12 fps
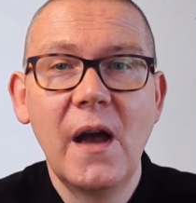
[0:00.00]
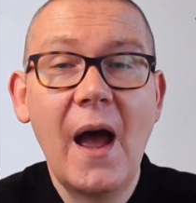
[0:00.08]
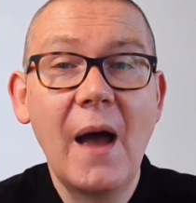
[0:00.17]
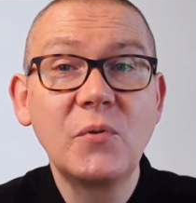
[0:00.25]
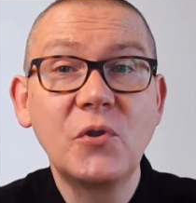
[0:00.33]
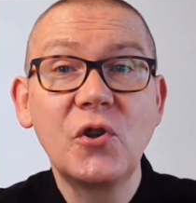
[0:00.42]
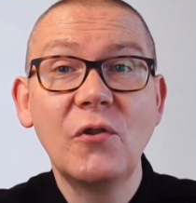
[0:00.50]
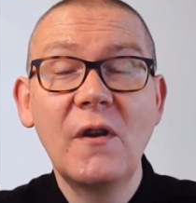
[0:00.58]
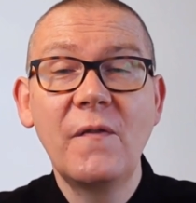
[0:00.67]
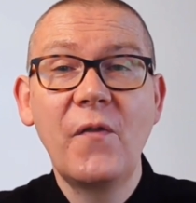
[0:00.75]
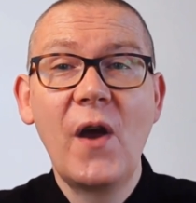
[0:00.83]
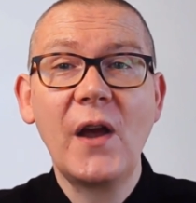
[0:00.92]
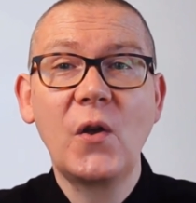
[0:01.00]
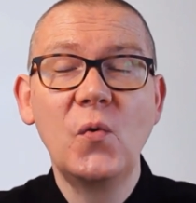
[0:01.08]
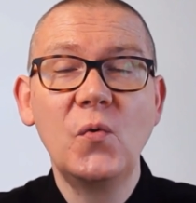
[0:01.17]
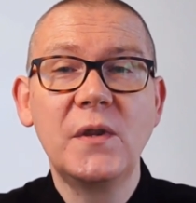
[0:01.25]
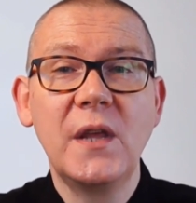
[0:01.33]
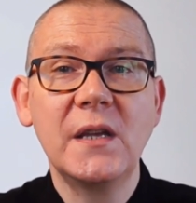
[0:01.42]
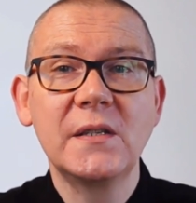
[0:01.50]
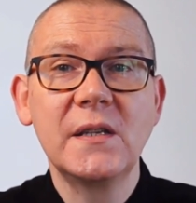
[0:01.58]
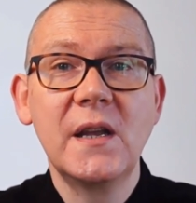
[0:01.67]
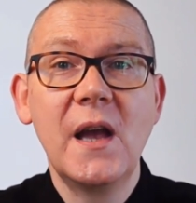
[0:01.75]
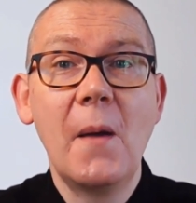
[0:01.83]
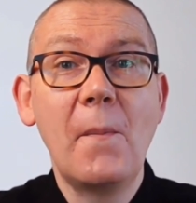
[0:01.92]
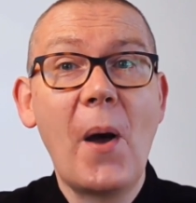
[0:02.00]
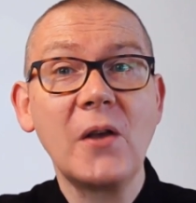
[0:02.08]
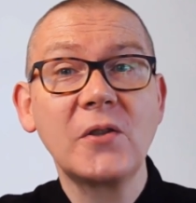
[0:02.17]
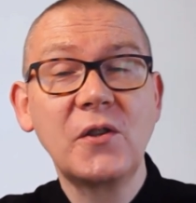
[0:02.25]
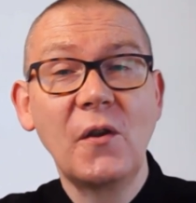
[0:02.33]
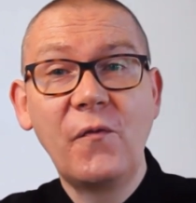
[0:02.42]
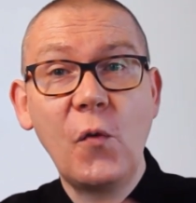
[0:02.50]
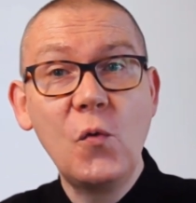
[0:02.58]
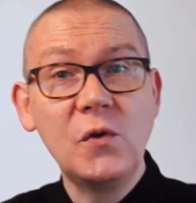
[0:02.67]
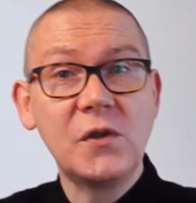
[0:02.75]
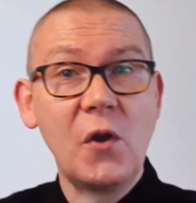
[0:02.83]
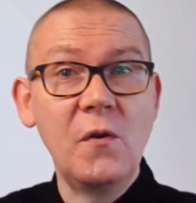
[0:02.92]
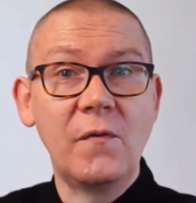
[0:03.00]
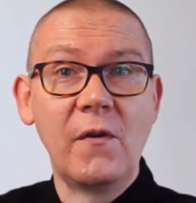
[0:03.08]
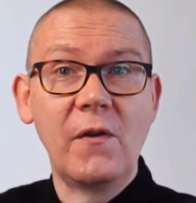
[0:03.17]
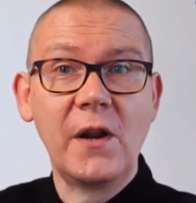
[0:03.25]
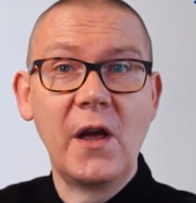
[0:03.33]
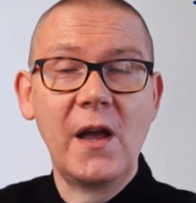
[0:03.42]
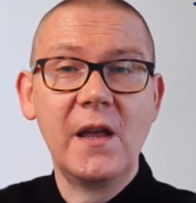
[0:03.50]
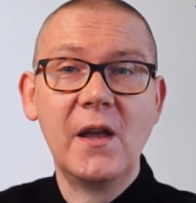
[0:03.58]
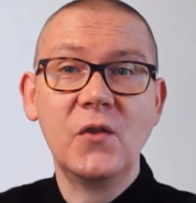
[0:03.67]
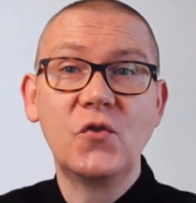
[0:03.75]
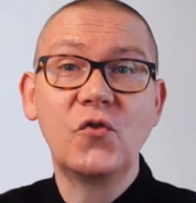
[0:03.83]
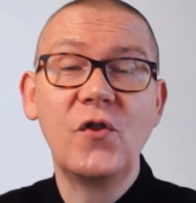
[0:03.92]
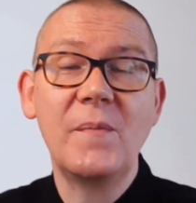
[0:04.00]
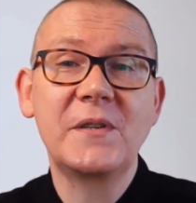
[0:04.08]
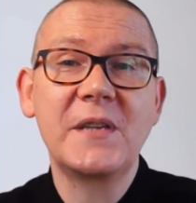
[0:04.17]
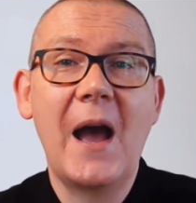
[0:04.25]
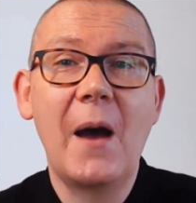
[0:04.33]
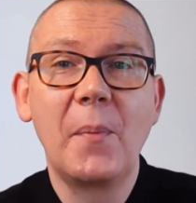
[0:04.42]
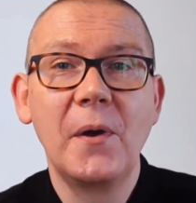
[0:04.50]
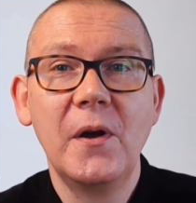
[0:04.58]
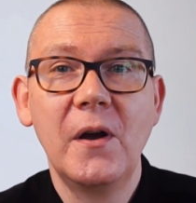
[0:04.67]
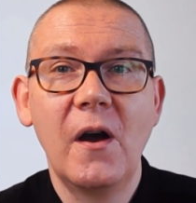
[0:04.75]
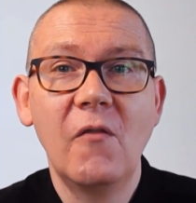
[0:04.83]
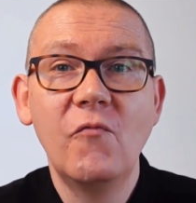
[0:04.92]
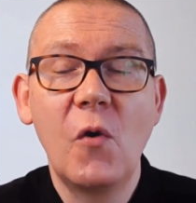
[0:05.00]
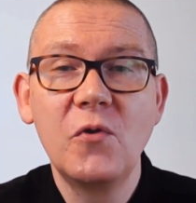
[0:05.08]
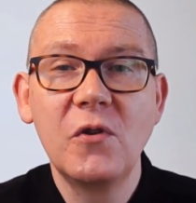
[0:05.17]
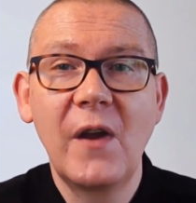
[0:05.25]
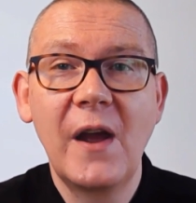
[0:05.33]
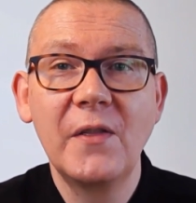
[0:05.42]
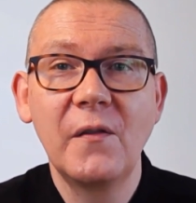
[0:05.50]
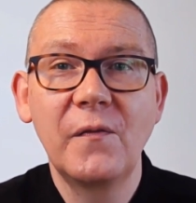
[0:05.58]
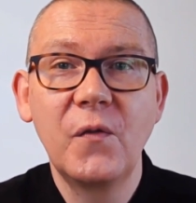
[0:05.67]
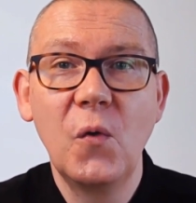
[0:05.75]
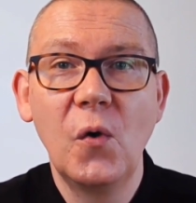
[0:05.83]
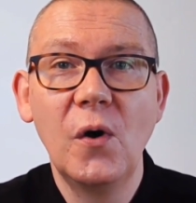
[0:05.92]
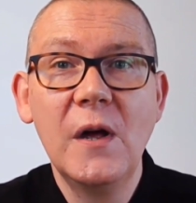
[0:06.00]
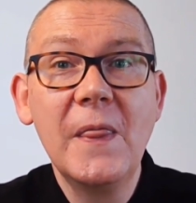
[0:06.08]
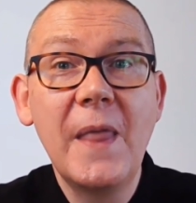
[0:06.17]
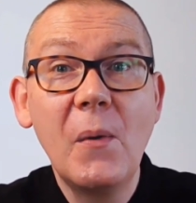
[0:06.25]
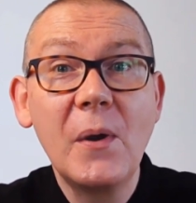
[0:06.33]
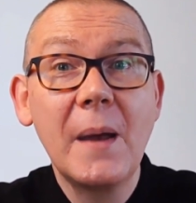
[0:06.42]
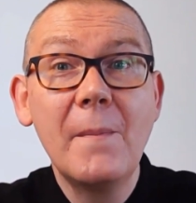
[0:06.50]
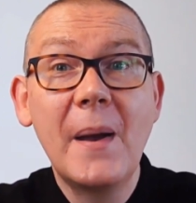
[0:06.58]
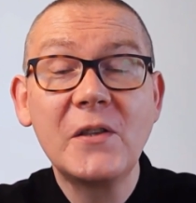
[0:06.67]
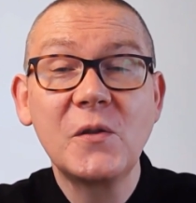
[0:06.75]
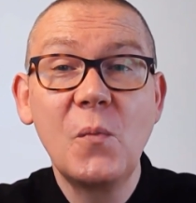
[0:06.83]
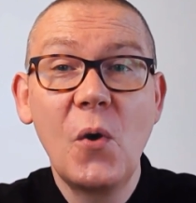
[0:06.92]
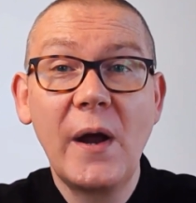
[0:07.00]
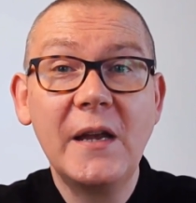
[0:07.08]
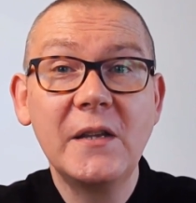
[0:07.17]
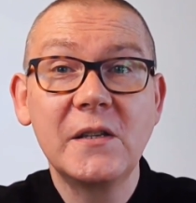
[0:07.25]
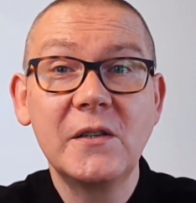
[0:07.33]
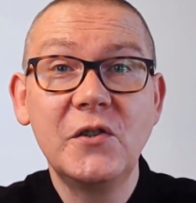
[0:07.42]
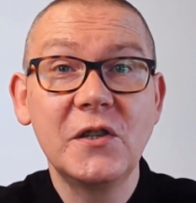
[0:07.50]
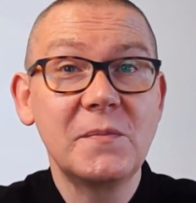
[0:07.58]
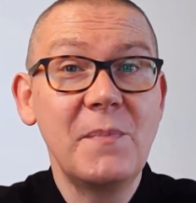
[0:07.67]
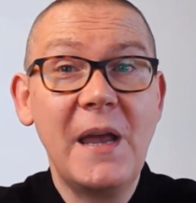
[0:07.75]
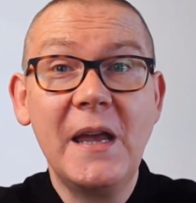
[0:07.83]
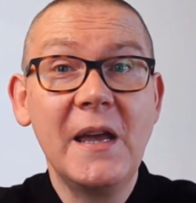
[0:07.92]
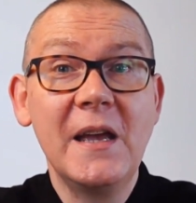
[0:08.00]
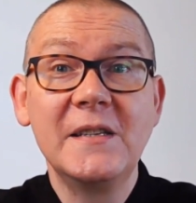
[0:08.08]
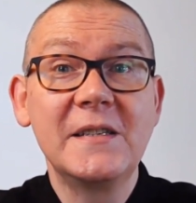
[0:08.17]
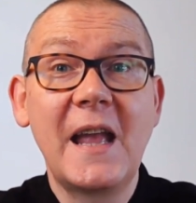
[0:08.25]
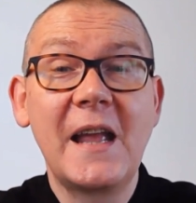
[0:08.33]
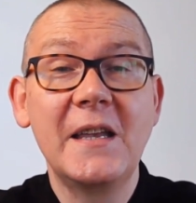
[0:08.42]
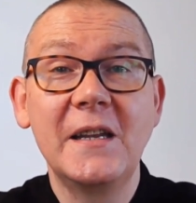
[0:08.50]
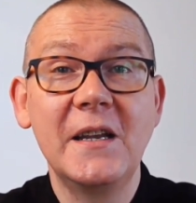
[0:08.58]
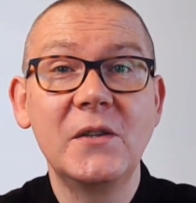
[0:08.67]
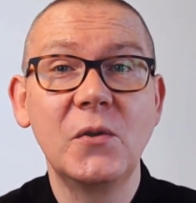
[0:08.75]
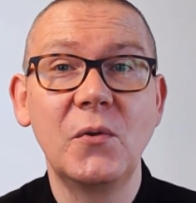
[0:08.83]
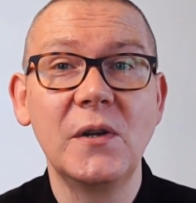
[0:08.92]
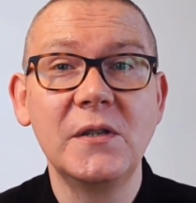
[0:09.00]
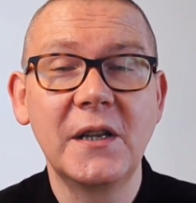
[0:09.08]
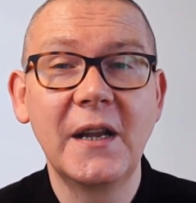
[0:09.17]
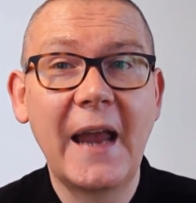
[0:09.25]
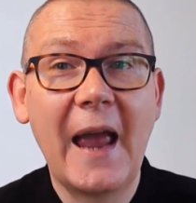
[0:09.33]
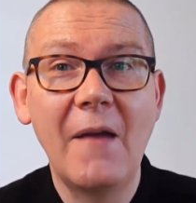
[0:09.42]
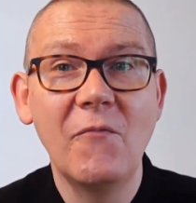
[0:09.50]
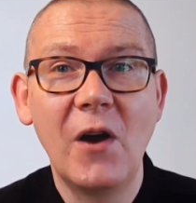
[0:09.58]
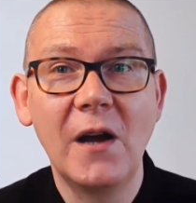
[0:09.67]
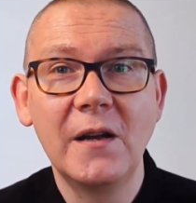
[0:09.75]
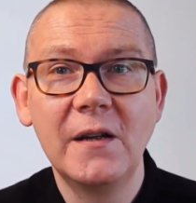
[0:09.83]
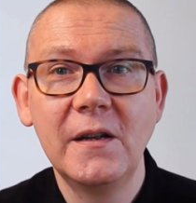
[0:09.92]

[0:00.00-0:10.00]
I'm sure if I called this Pastor Falls Over and I tripped up and rolled around the floor, that would get much more hits than just me standing there talking to the camera.